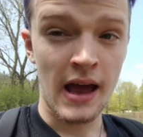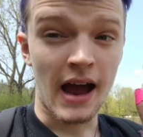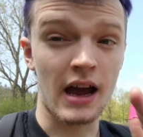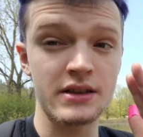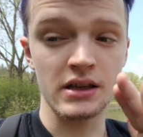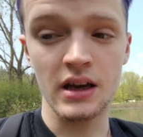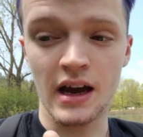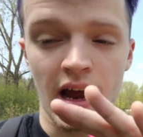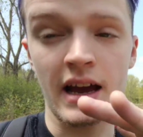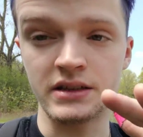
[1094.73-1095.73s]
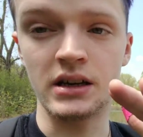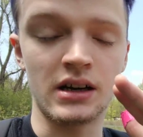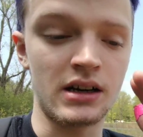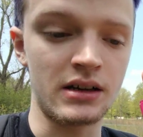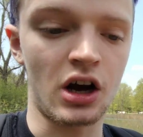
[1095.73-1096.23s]
has
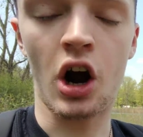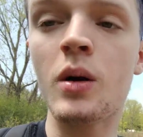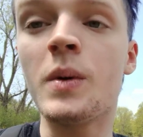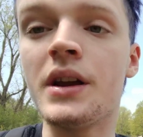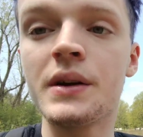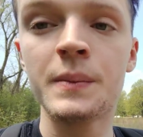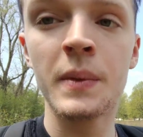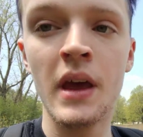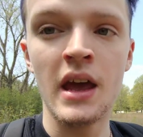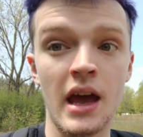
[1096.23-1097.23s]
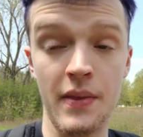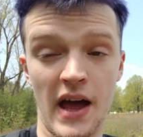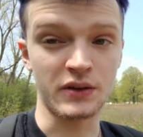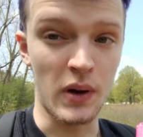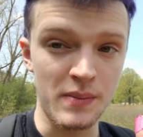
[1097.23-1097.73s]
a harmony, and
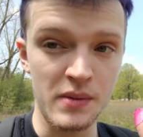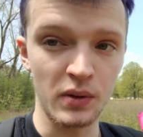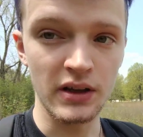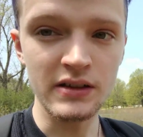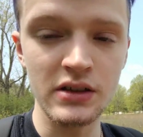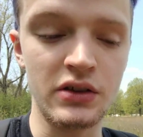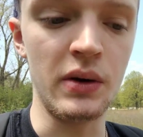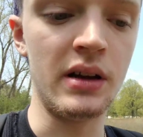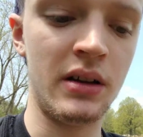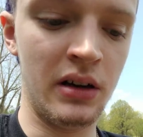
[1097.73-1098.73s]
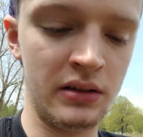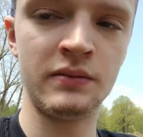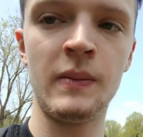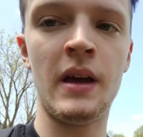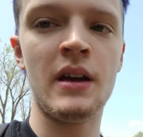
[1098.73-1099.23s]
that's why people listen to it.
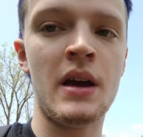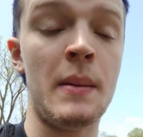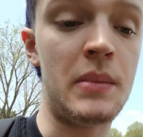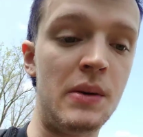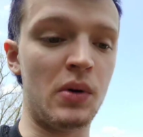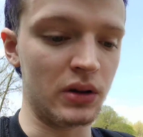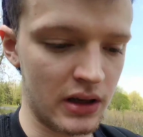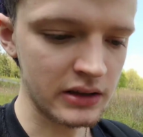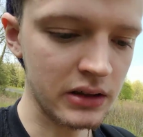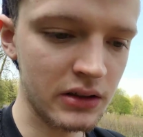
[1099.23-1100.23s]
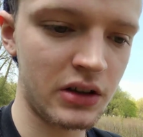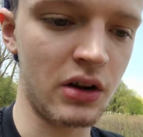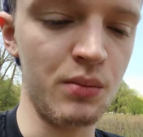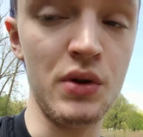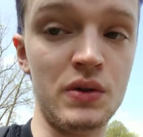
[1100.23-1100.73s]
People listen to
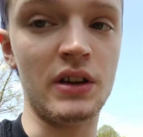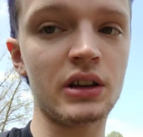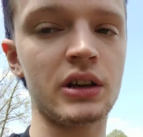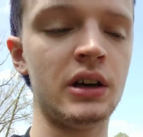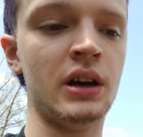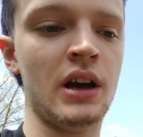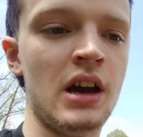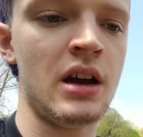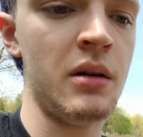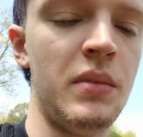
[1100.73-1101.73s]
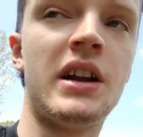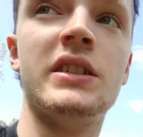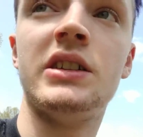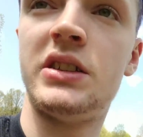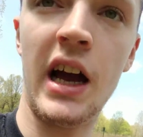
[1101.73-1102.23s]
your music
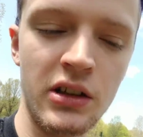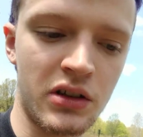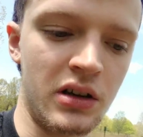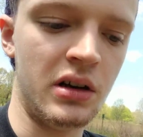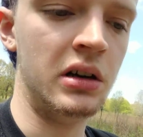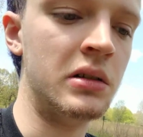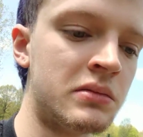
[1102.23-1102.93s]
because it sounds good,